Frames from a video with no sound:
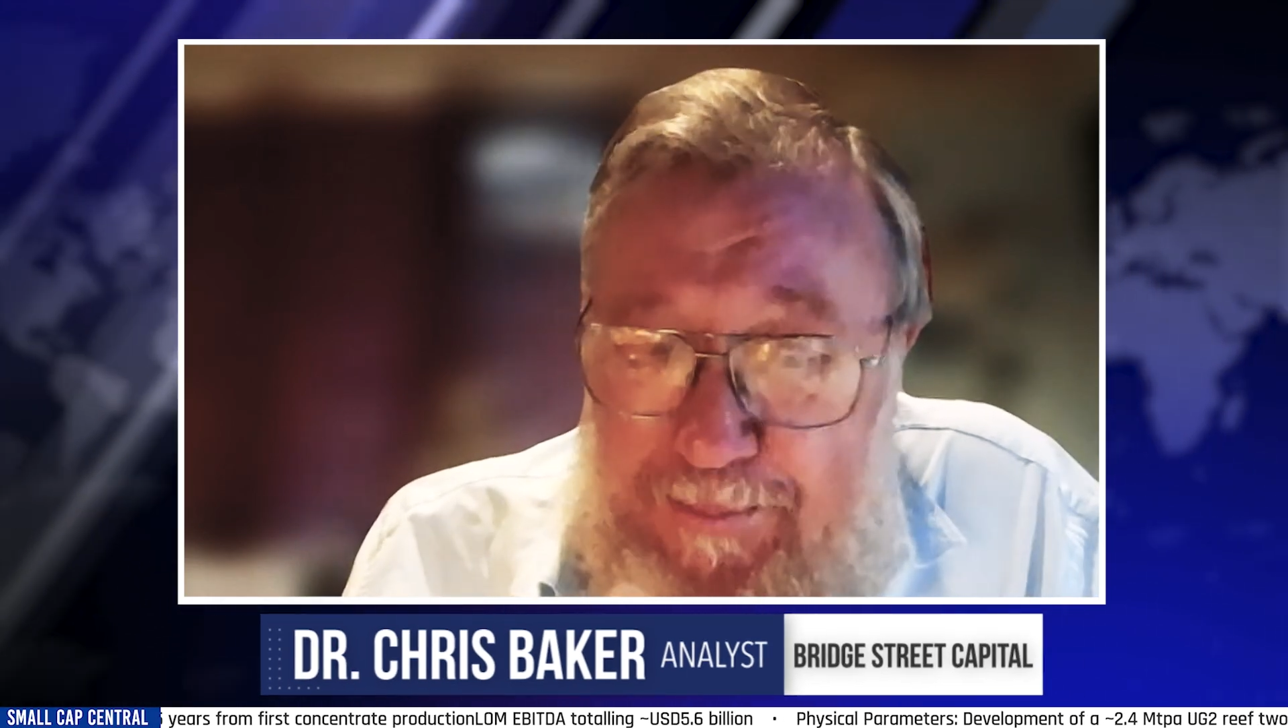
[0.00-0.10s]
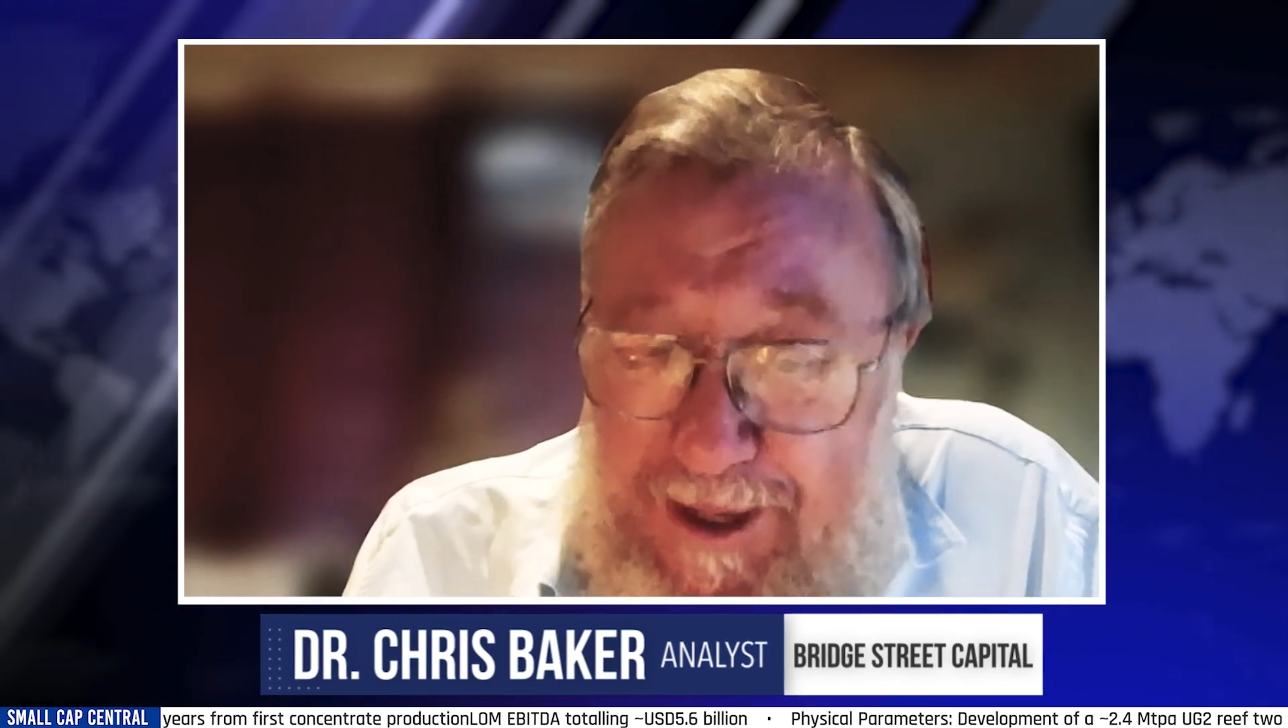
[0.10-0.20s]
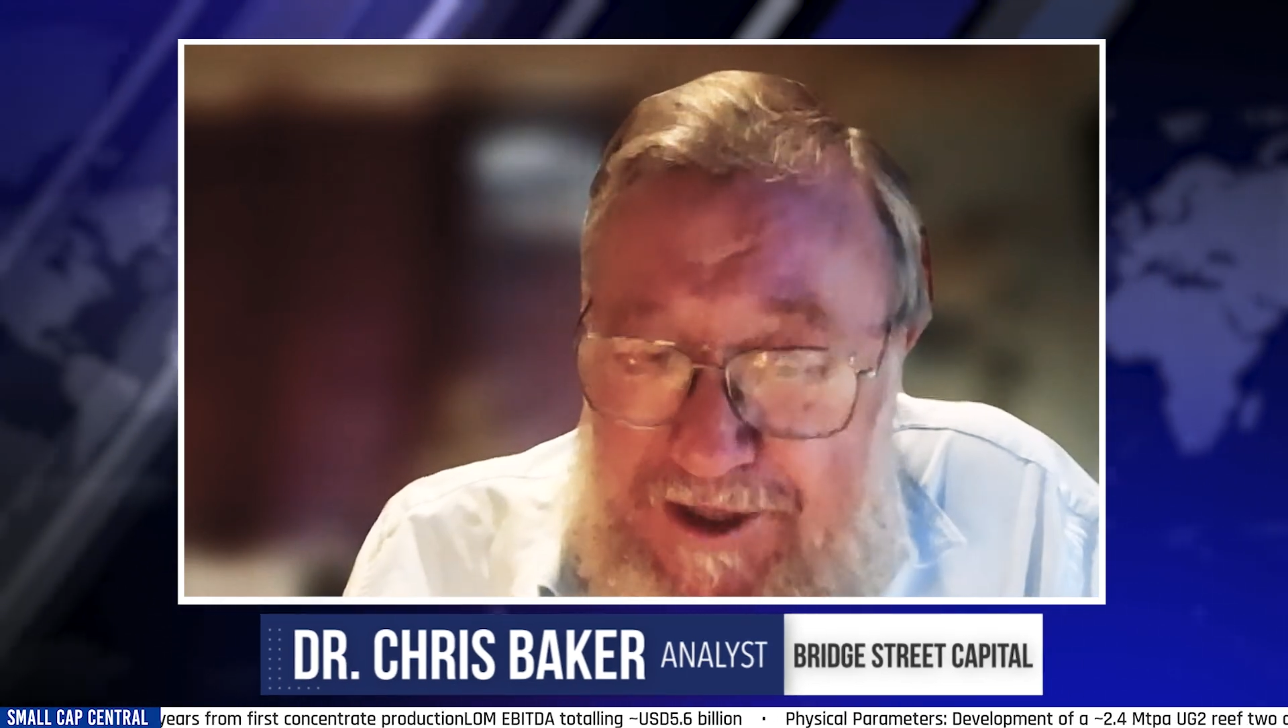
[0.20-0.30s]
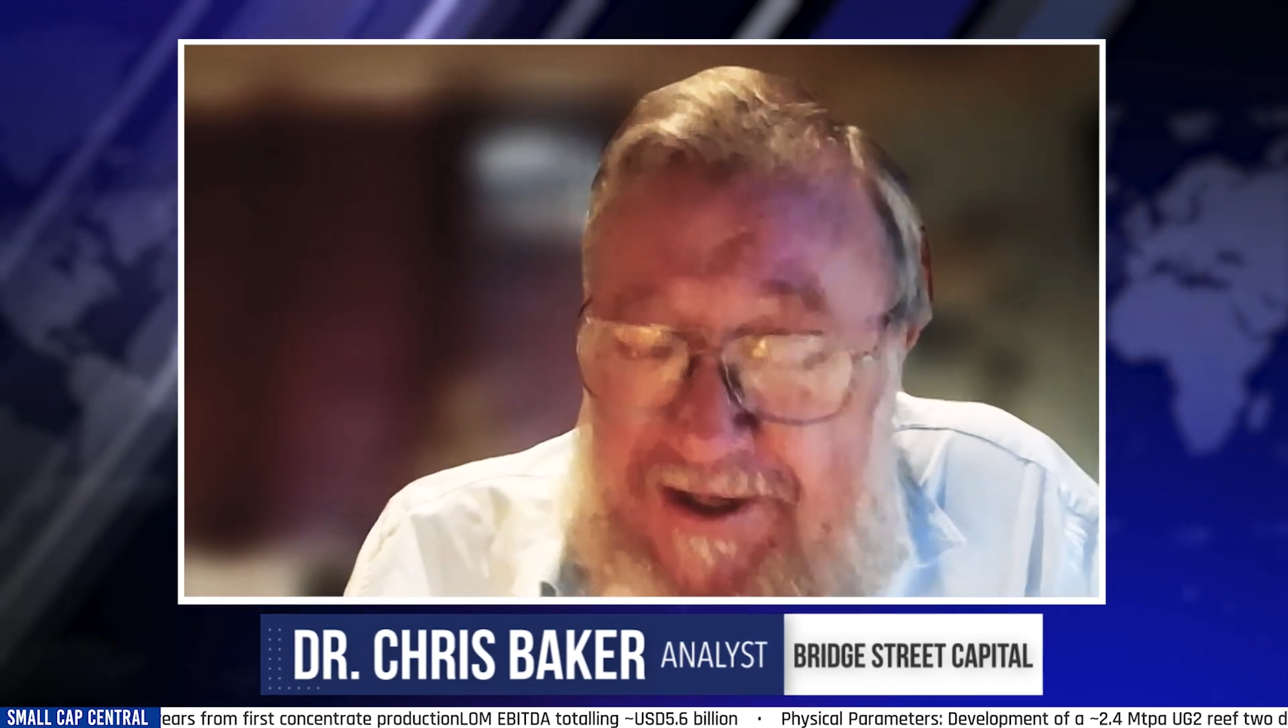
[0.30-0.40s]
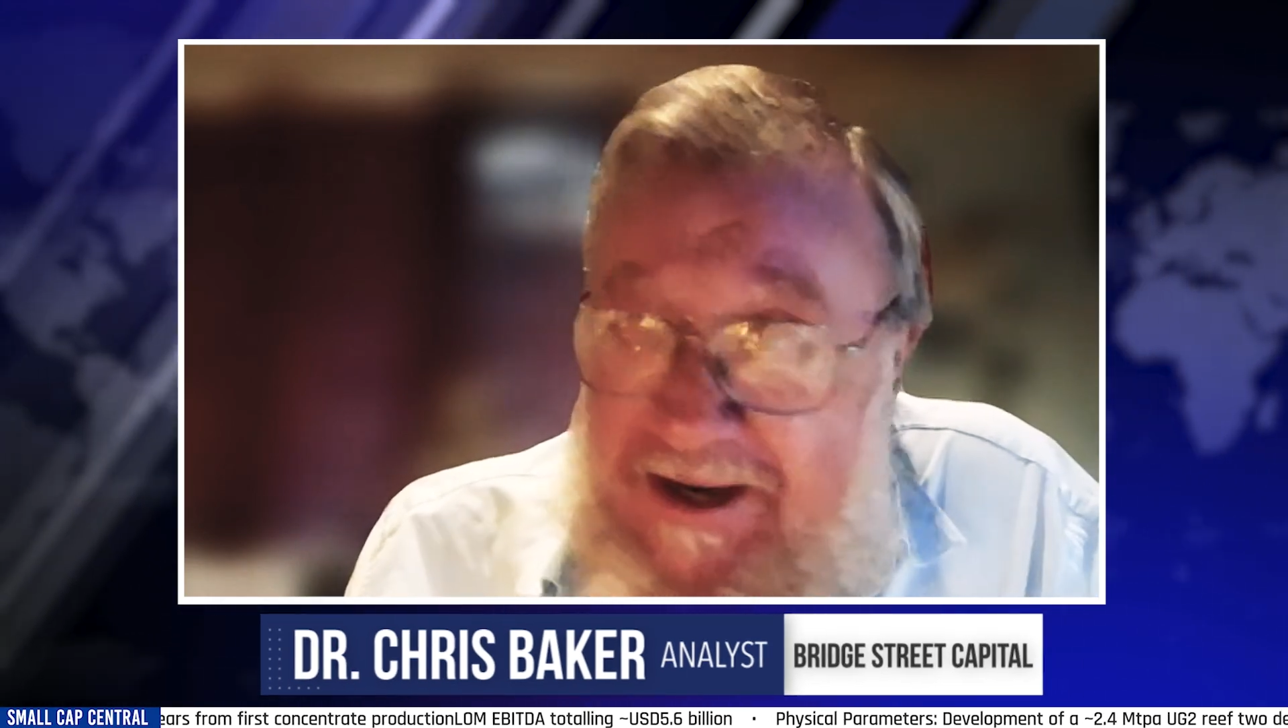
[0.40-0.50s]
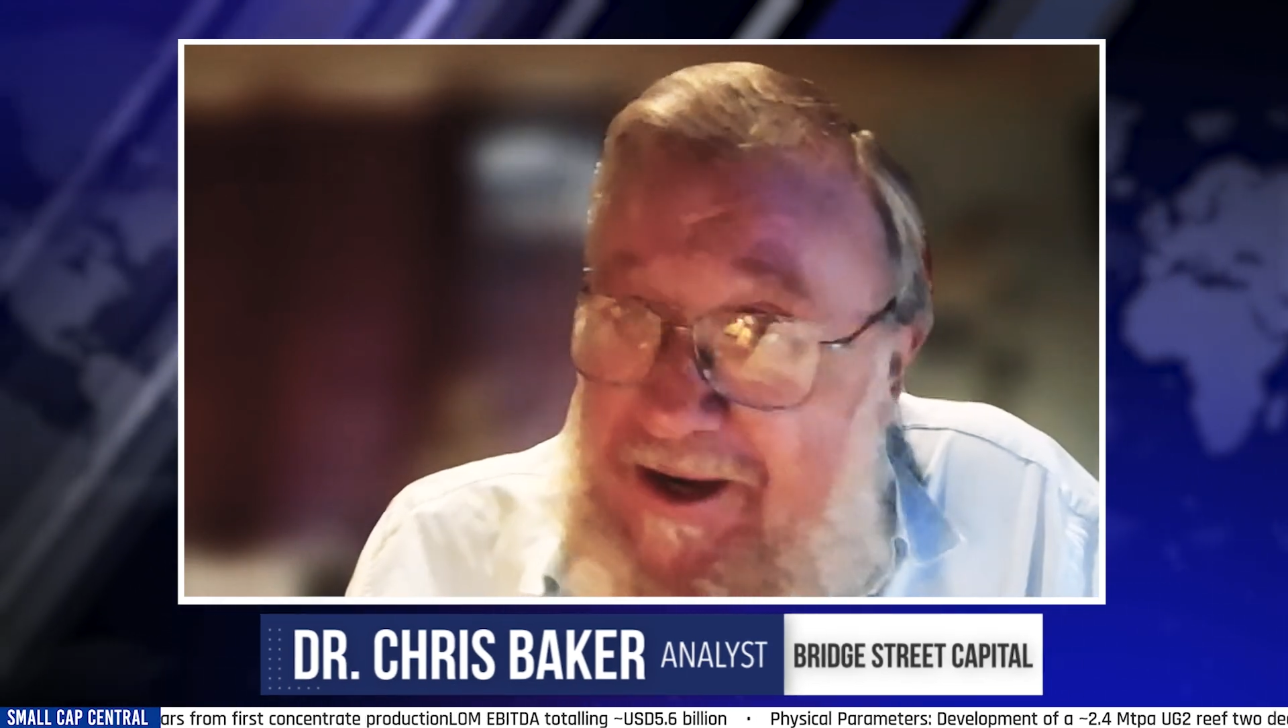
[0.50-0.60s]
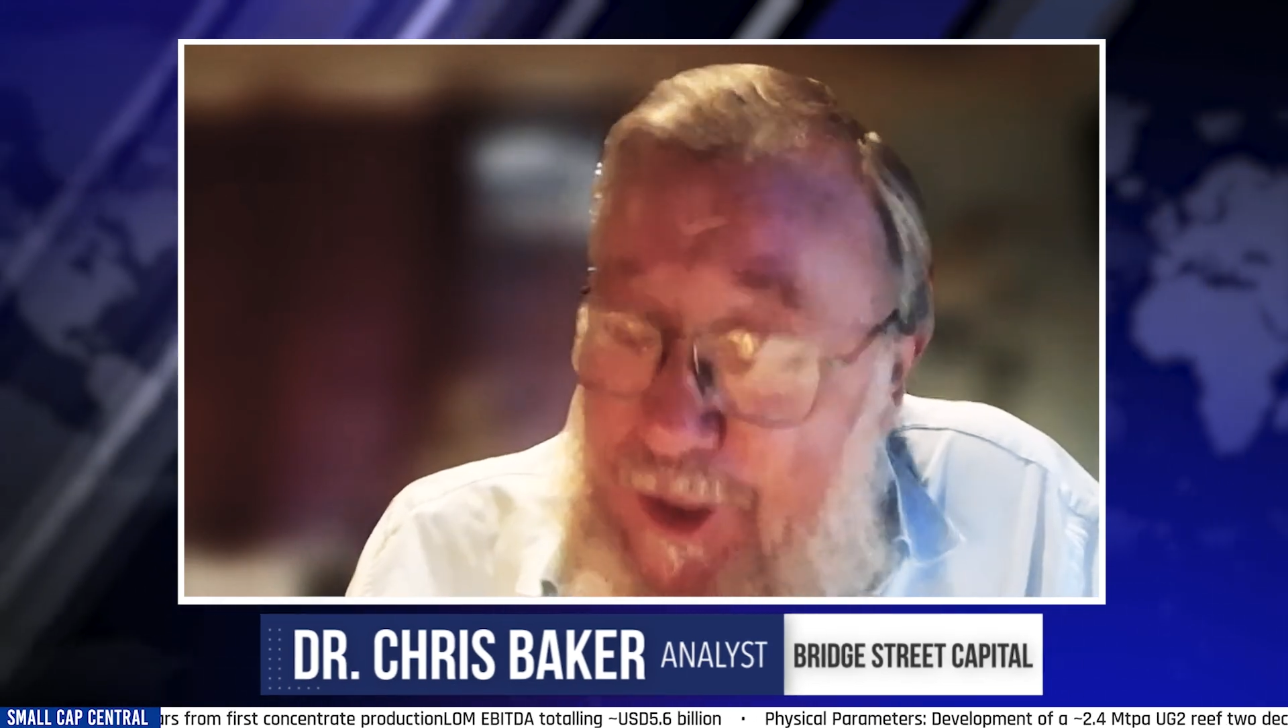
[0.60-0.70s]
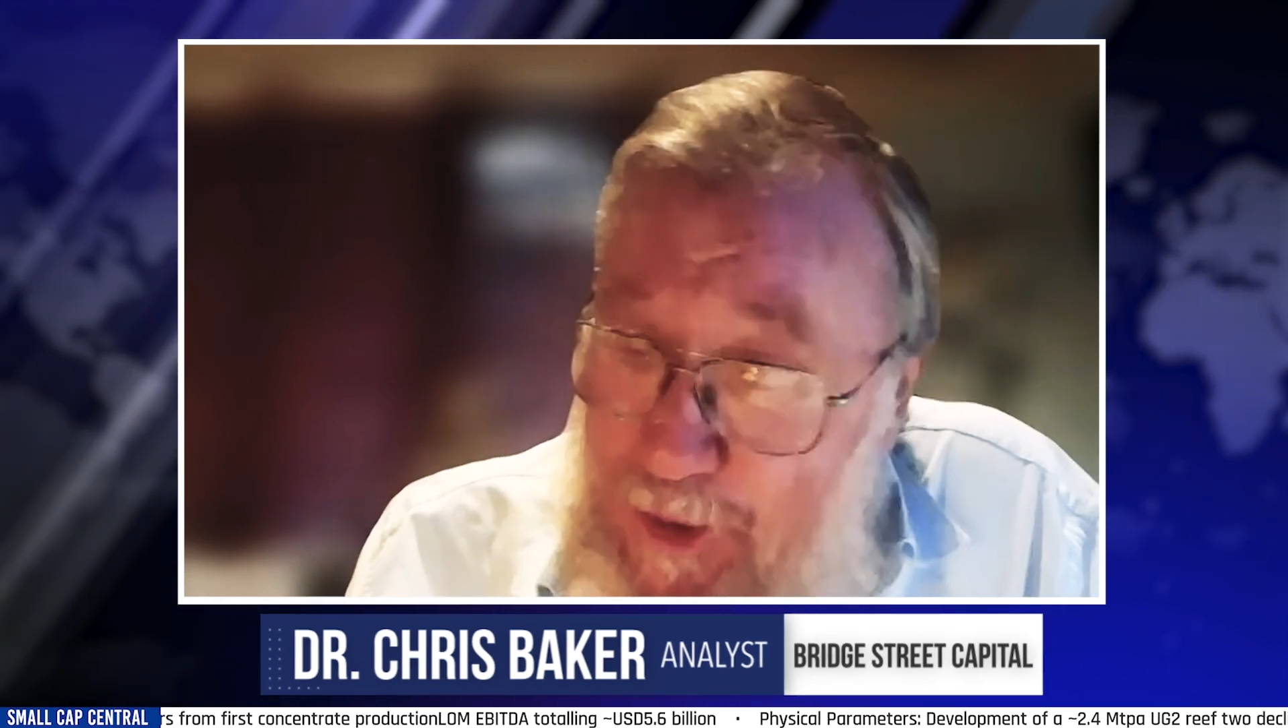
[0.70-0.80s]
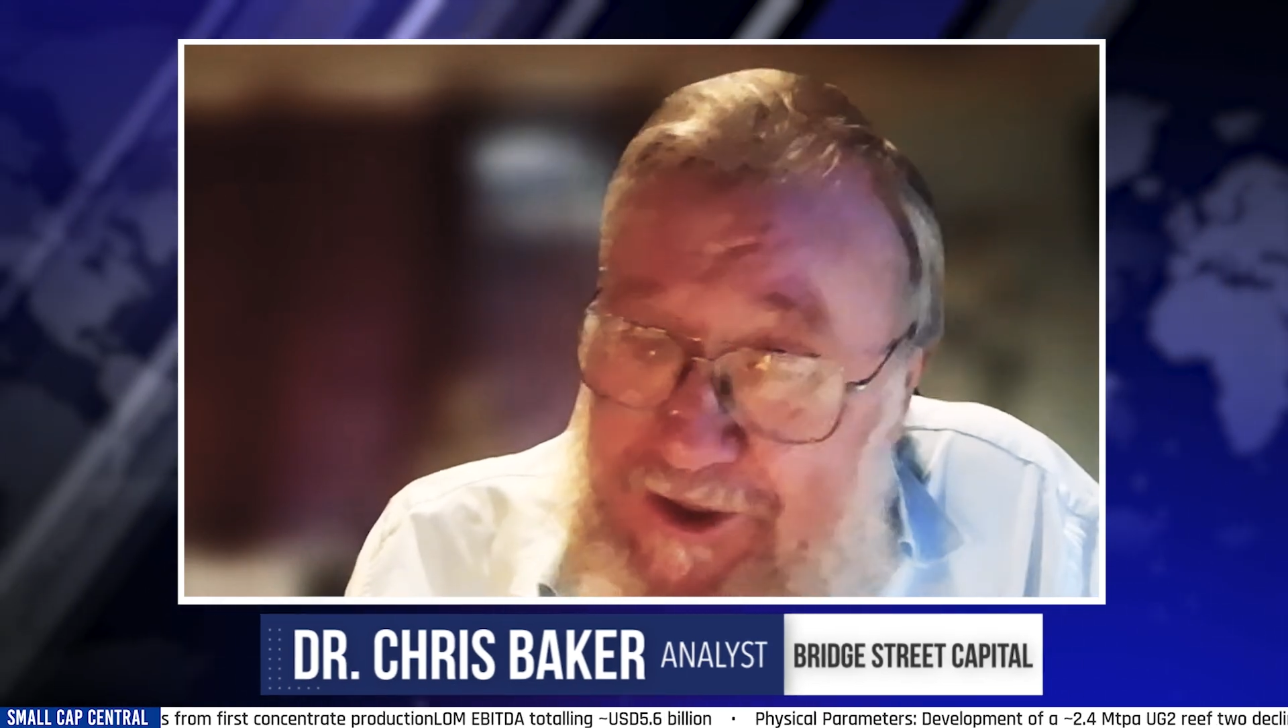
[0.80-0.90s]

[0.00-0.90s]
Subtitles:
budget and not